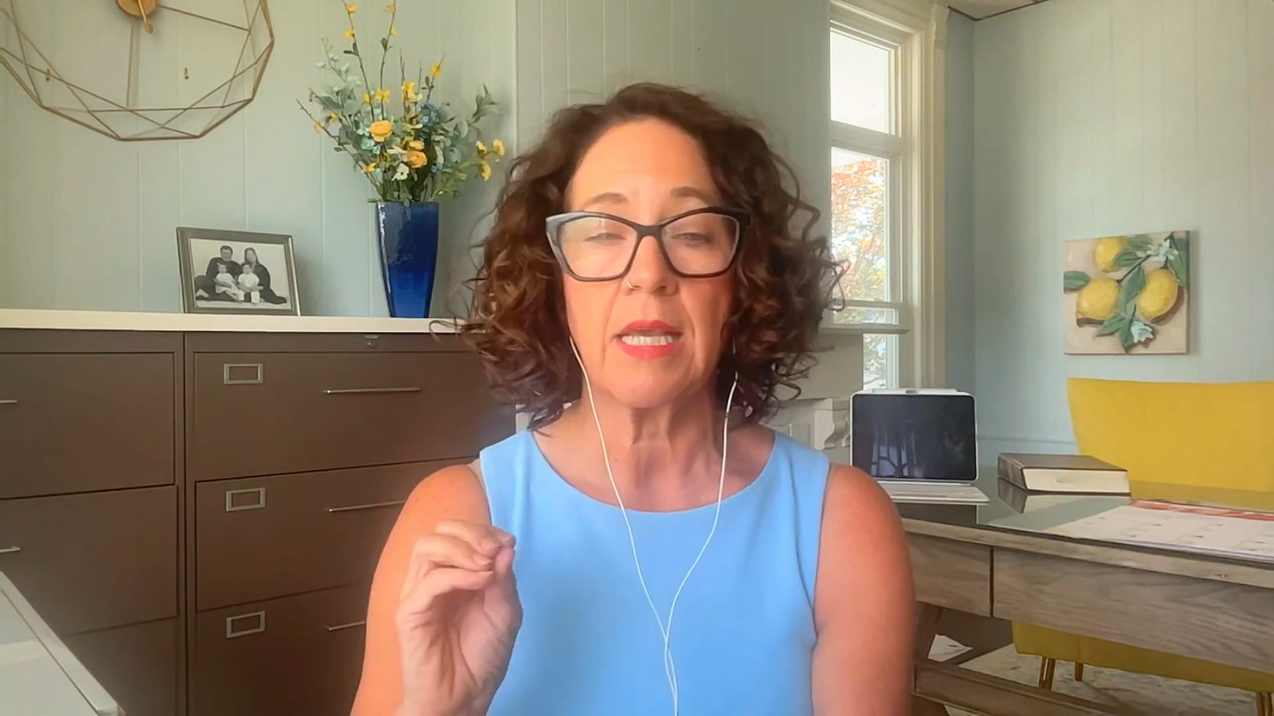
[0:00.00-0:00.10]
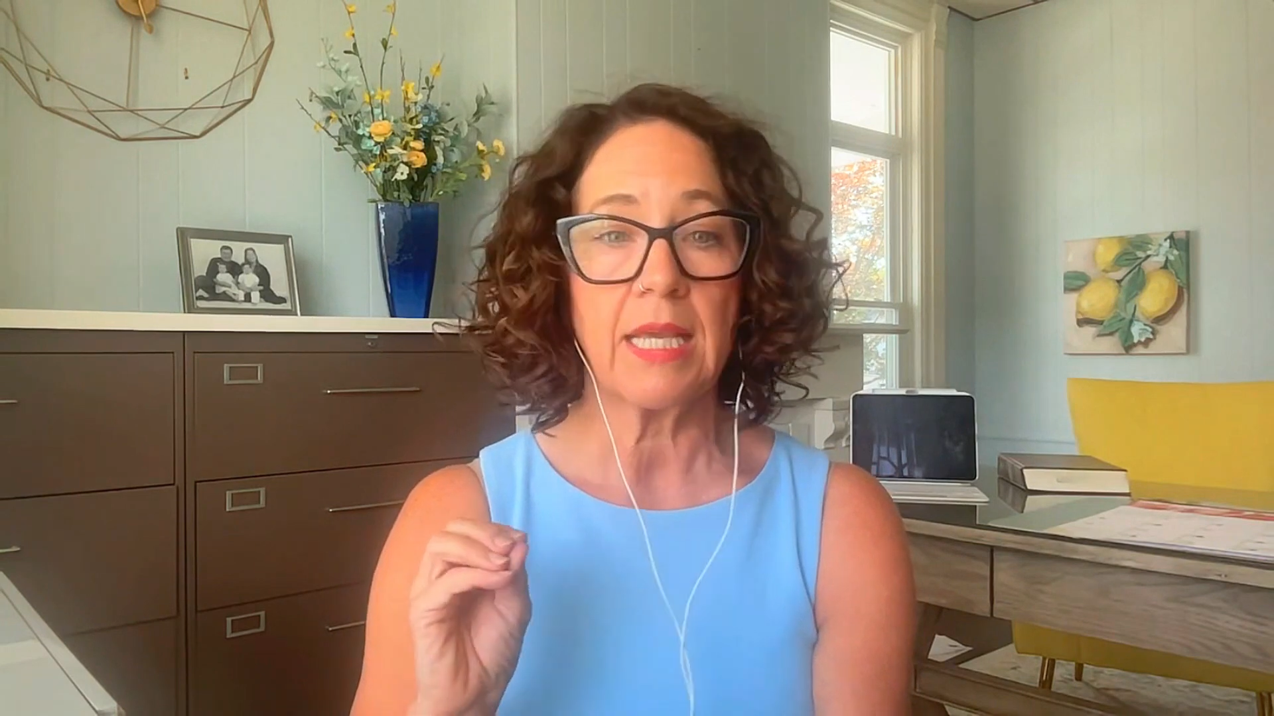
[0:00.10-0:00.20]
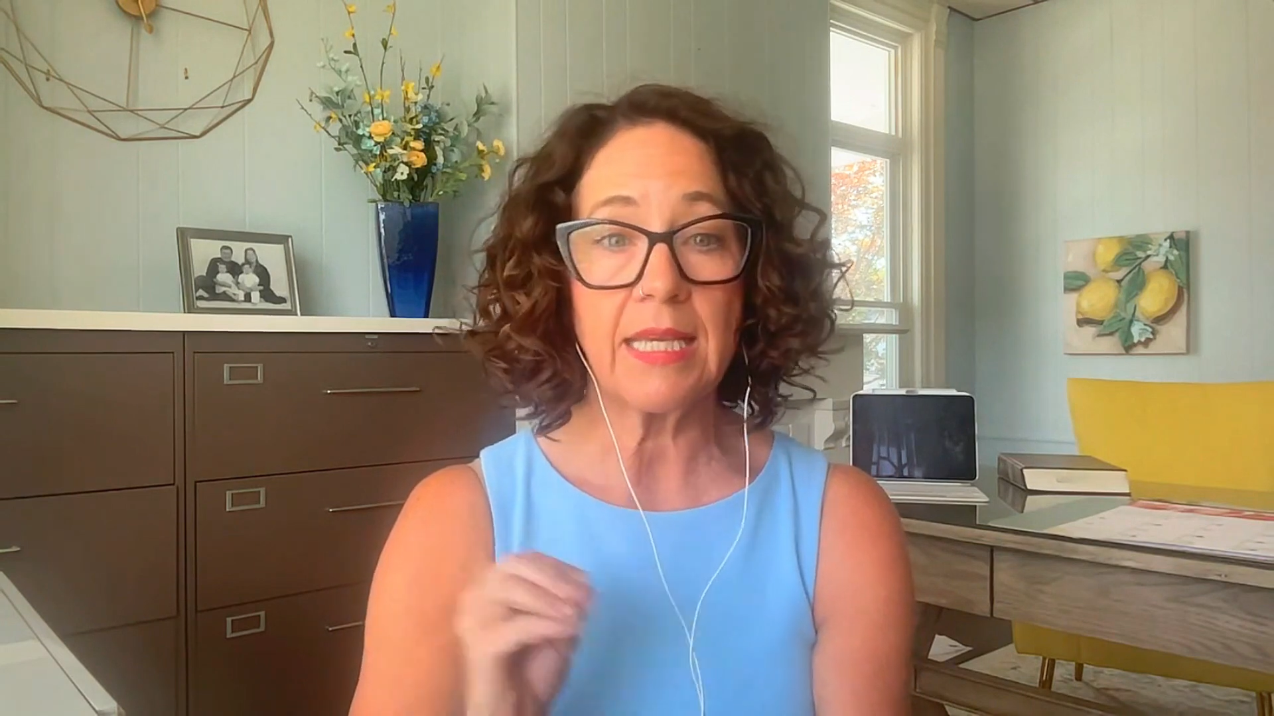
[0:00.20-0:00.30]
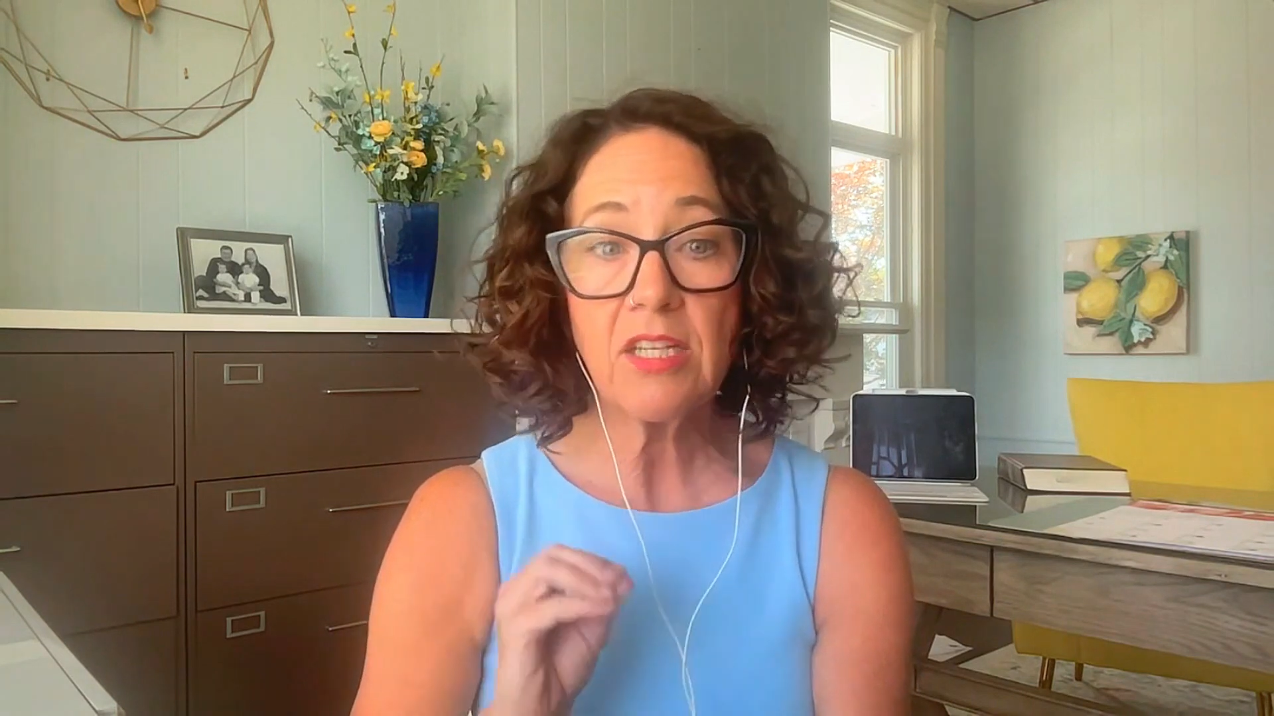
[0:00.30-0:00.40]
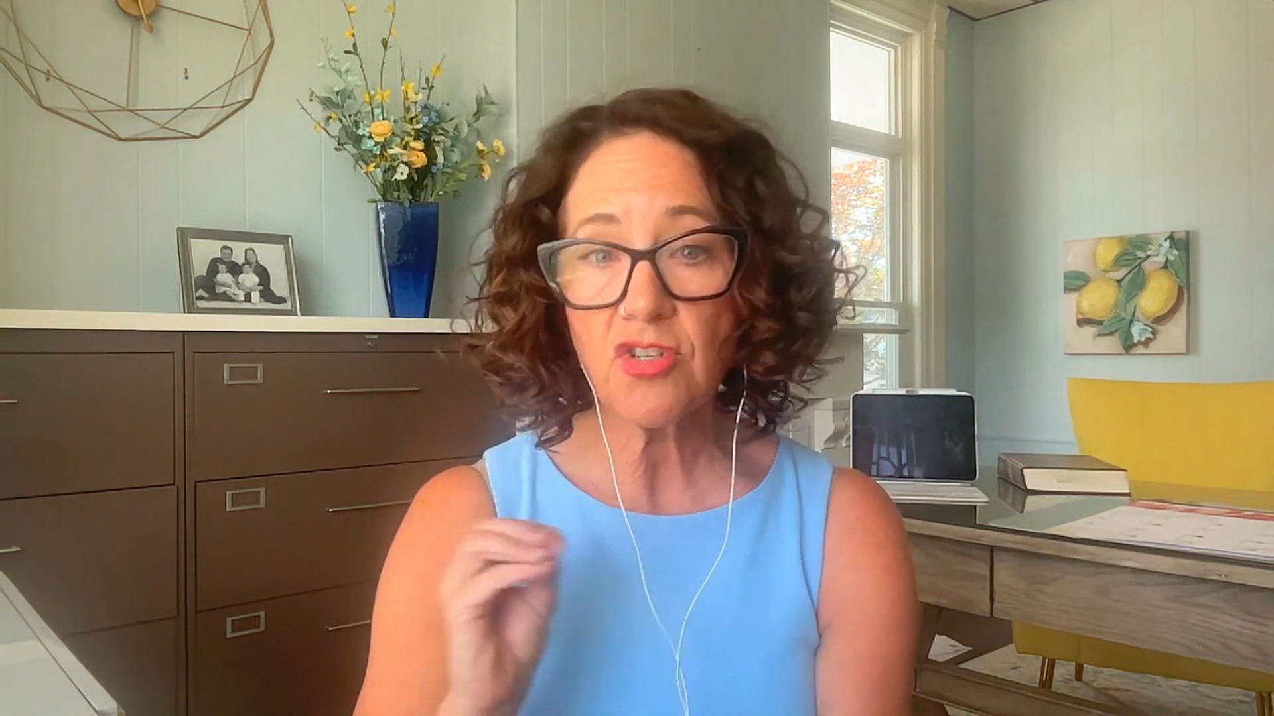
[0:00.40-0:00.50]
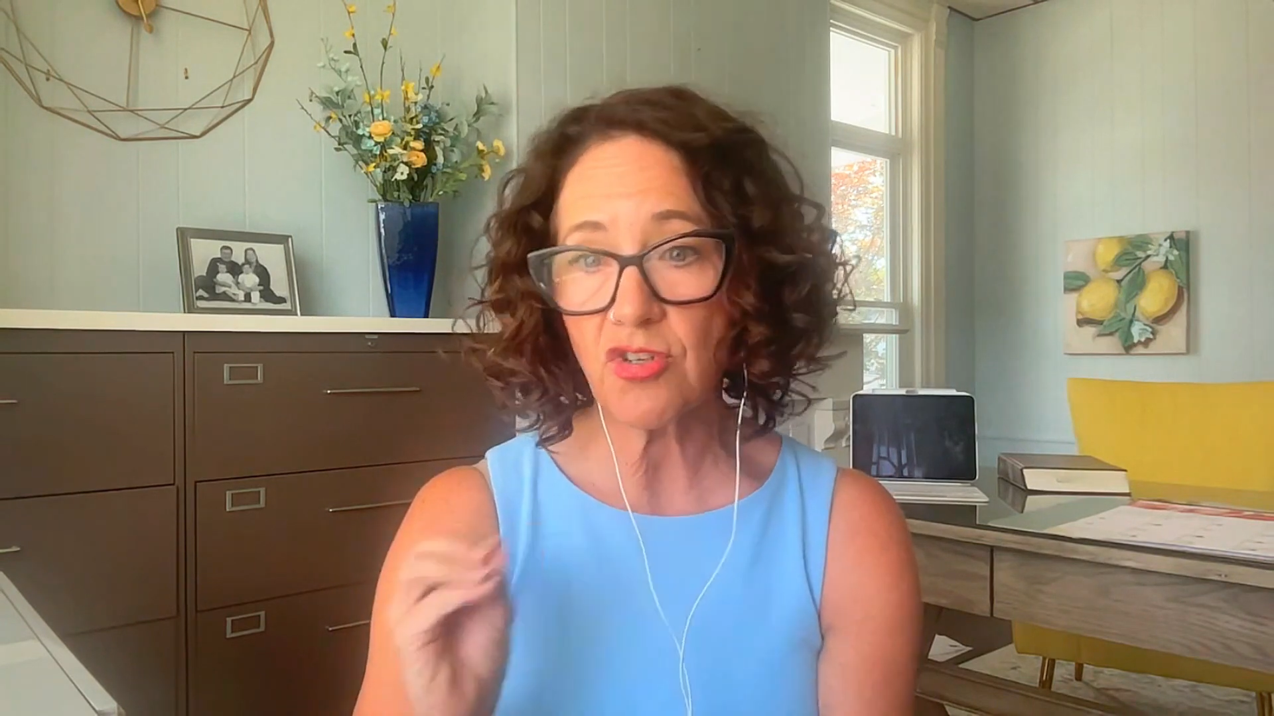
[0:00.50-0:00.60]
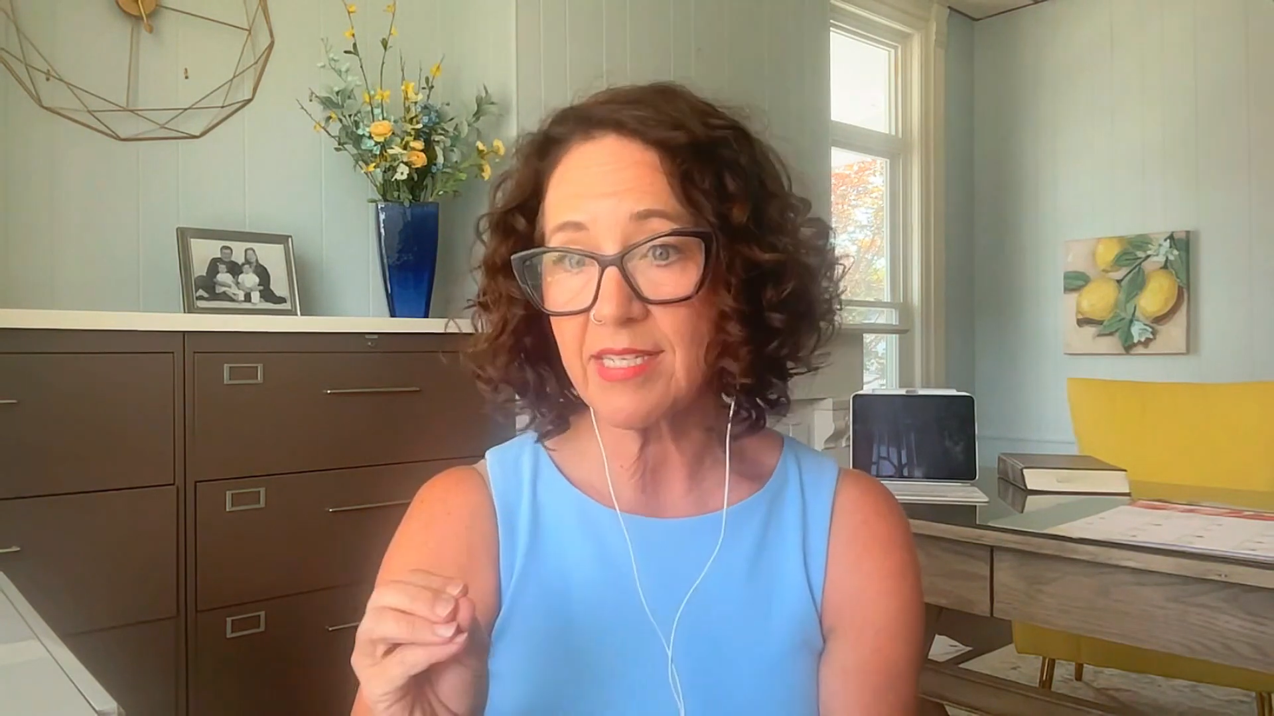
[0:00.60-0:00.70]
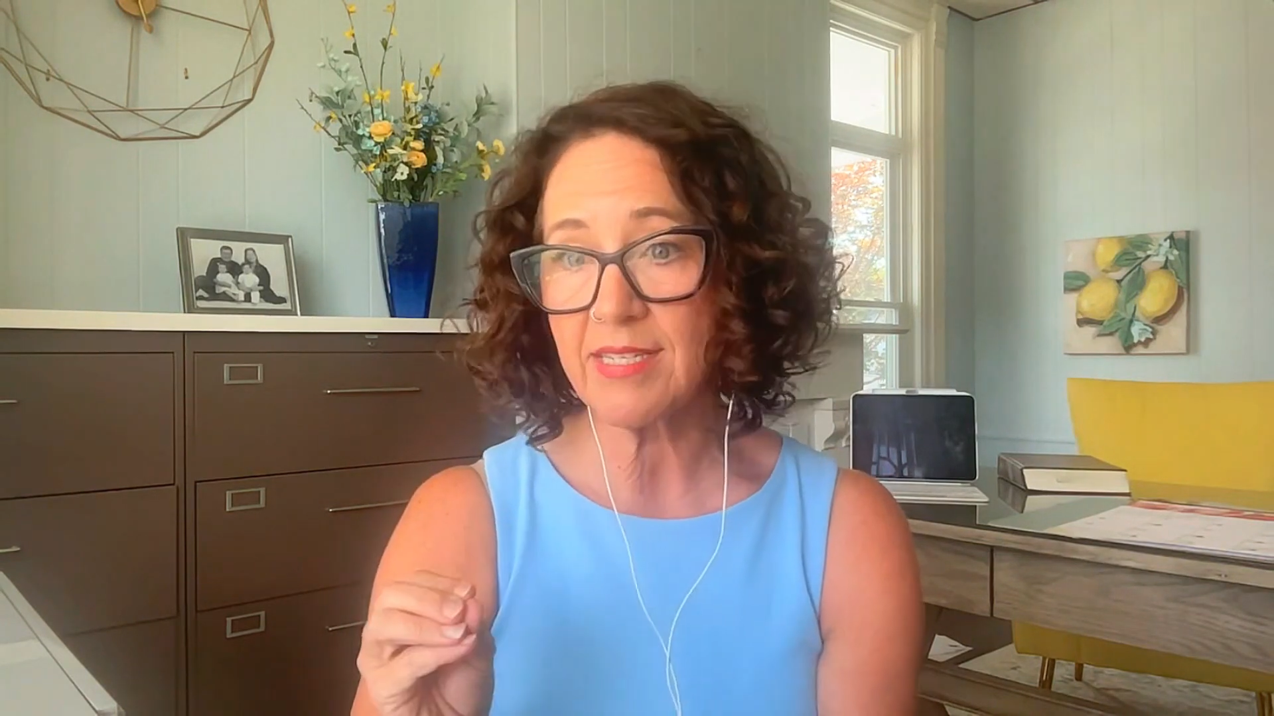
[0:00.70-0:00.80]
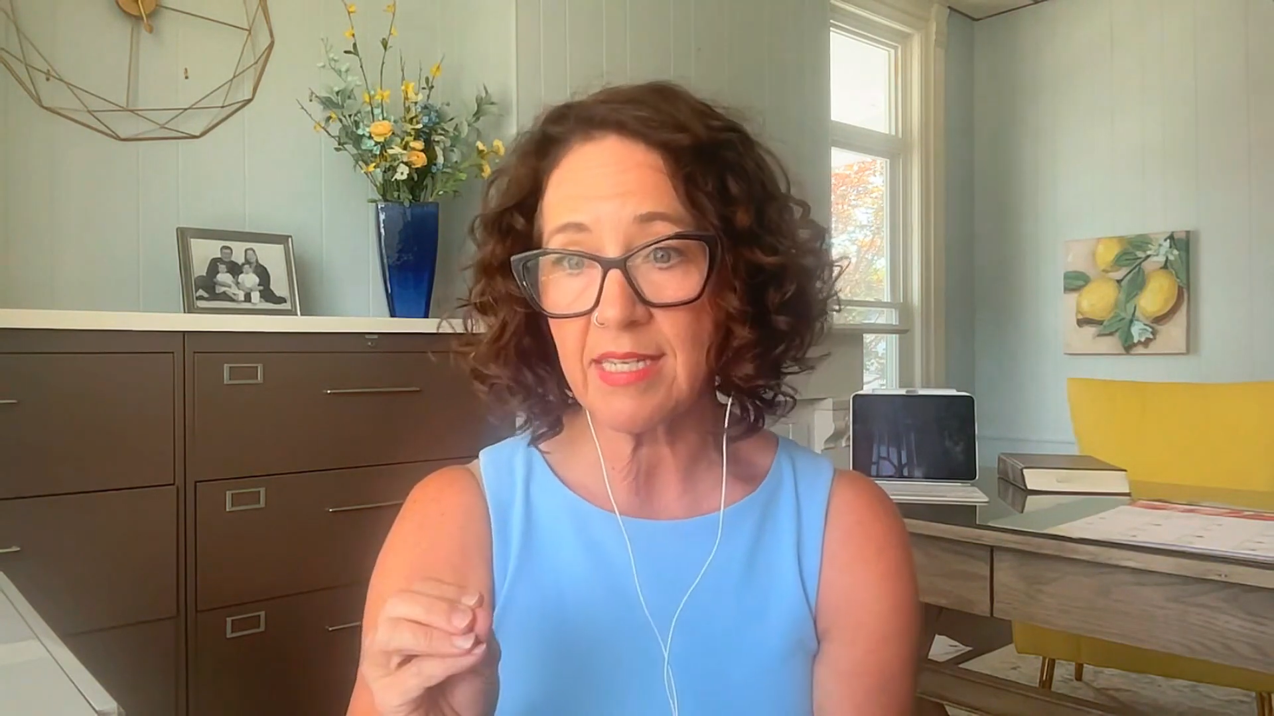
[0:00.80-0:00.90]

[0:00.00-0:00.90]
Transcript: interest